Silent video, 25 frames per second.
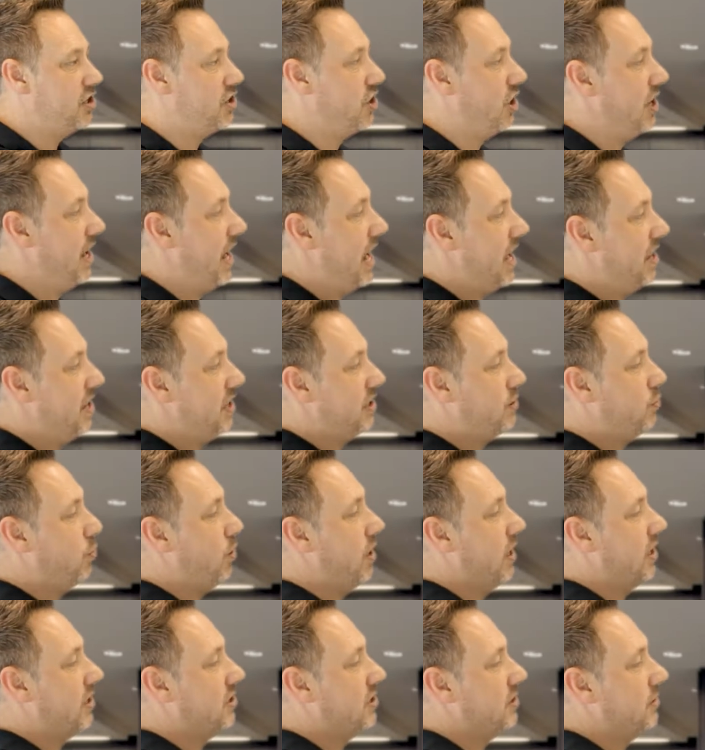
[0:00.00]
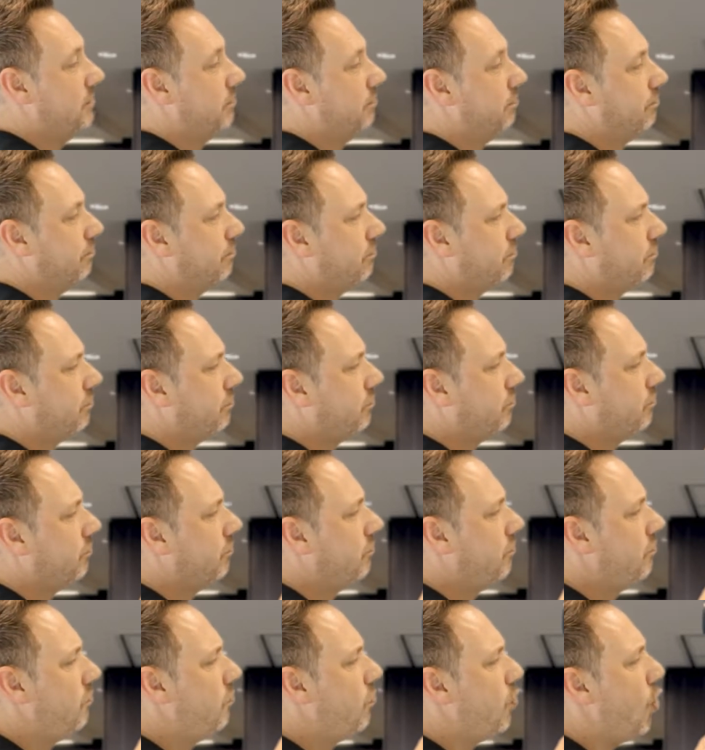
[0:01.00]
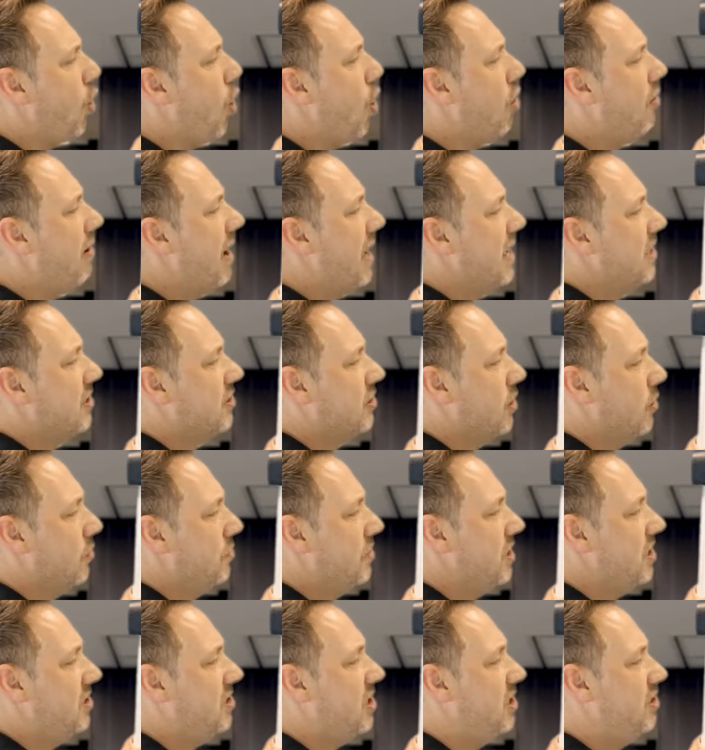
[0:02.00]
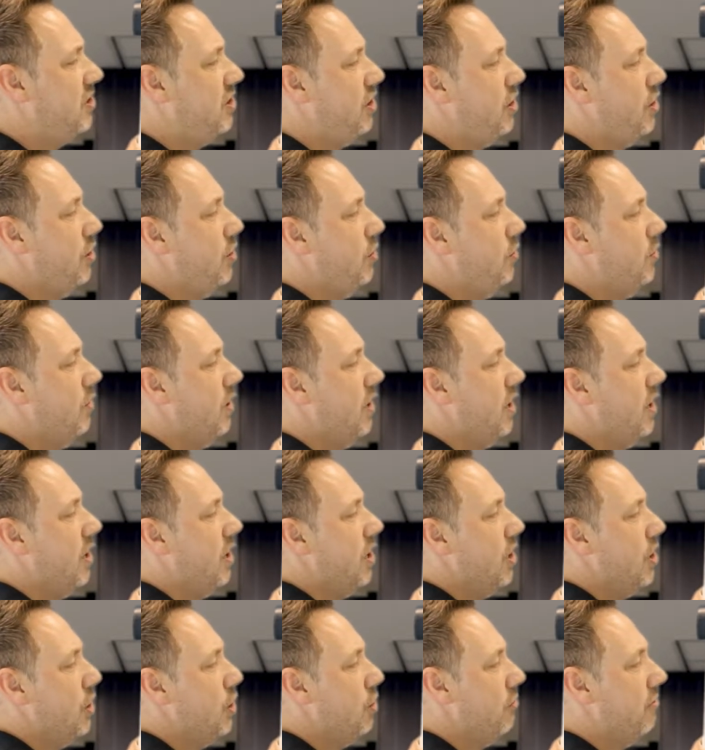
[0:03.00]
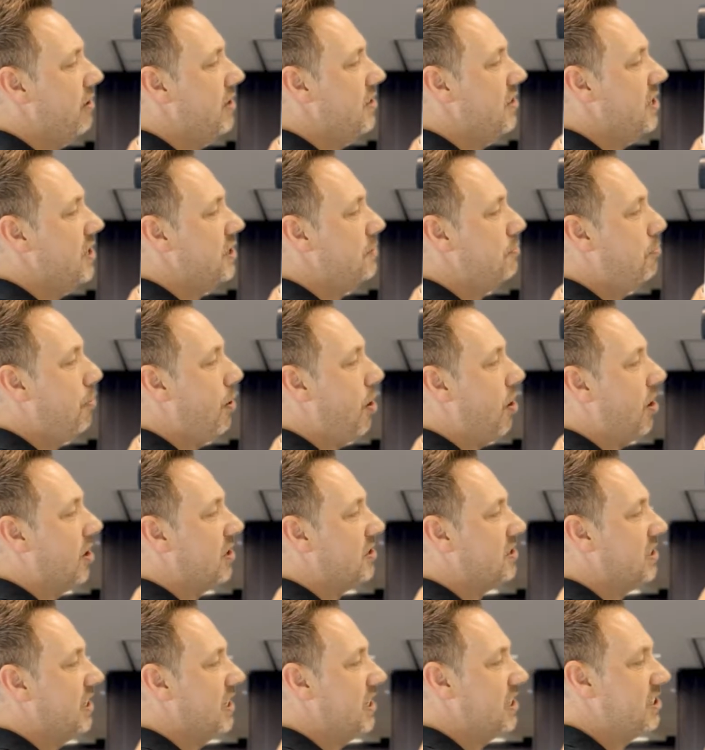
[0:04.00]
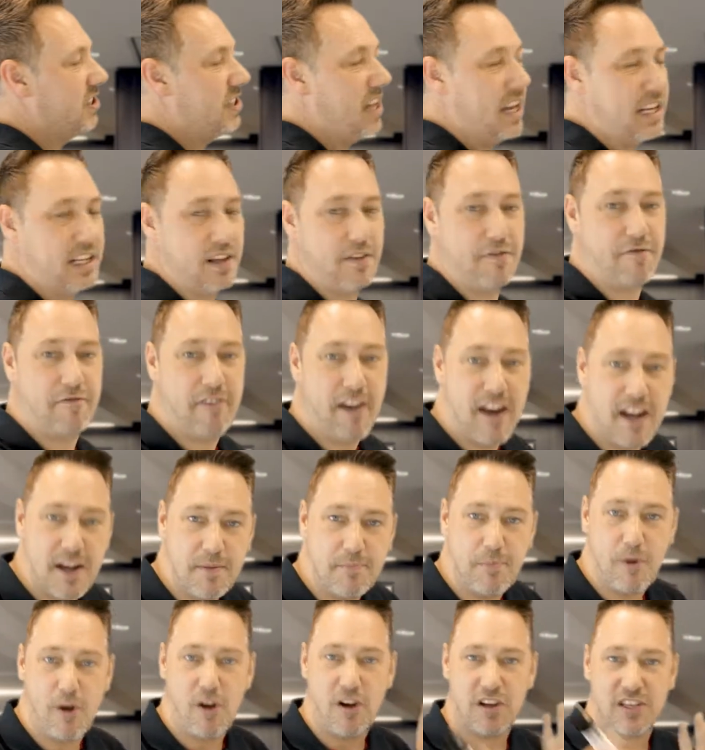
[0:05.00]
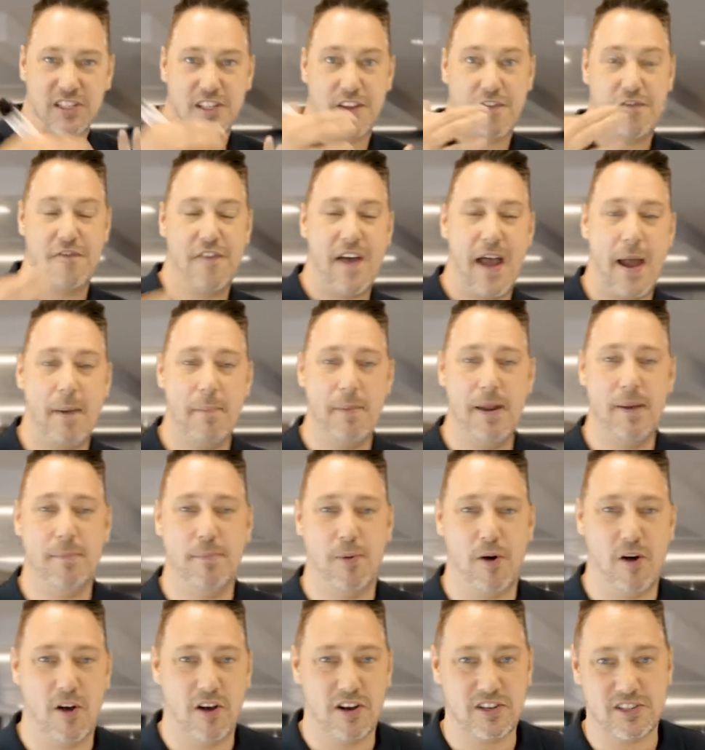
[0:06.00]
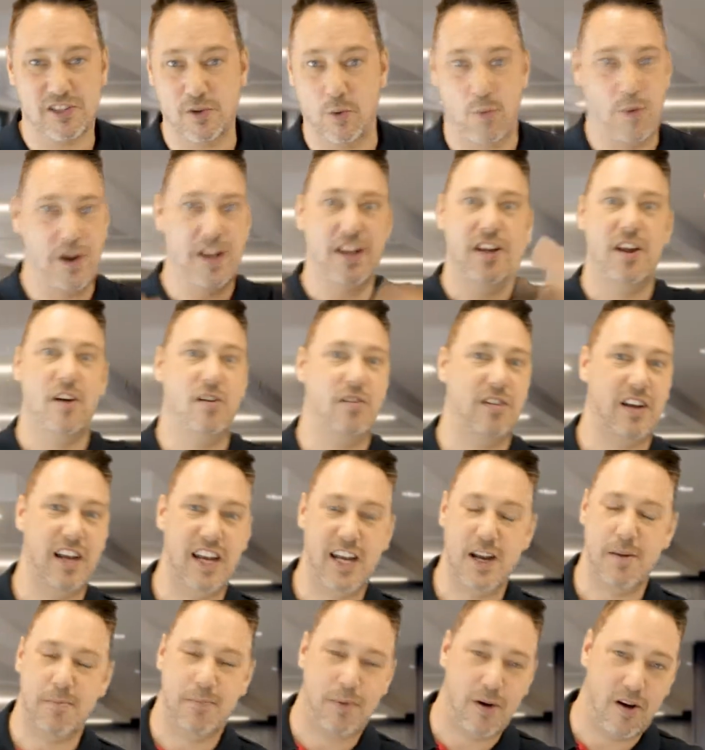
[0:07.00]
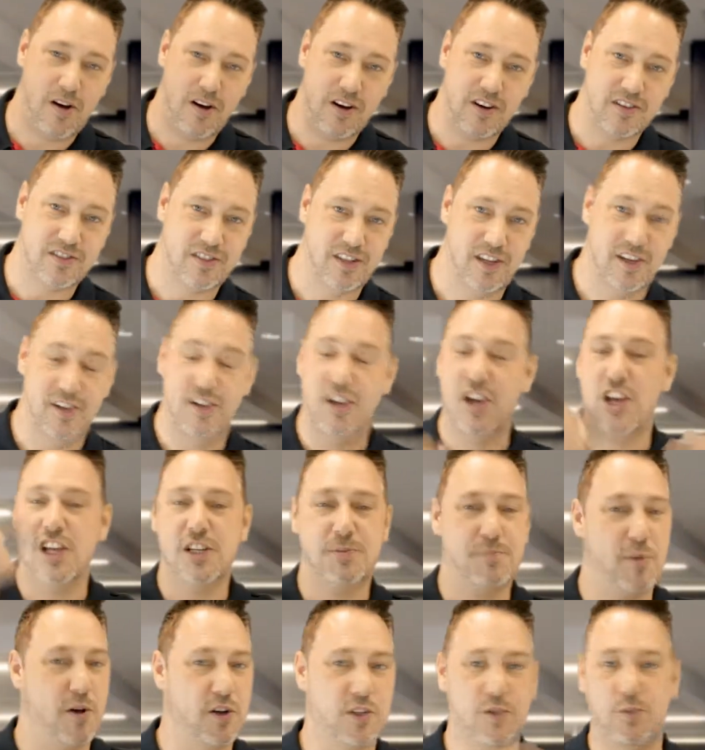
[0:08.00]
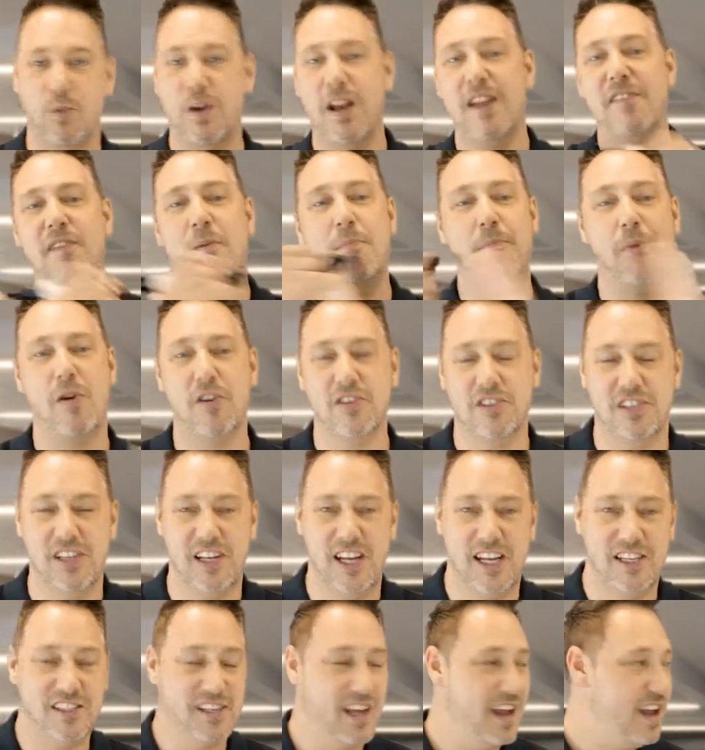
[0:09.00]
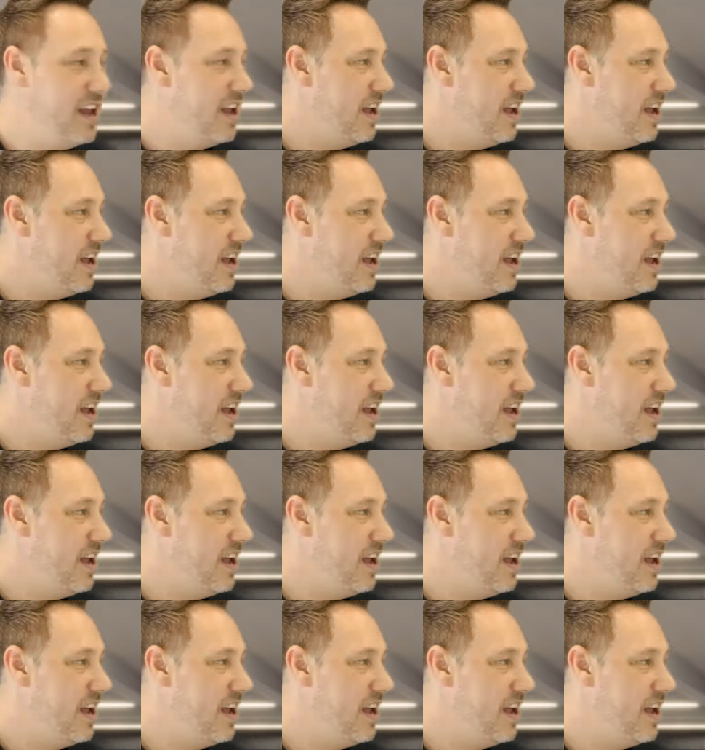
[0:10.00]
of show you how this works. All right, so this is you're in this box, and it's like the friend box, the family box, the window cleaner box, the nurse box, whatever box it is.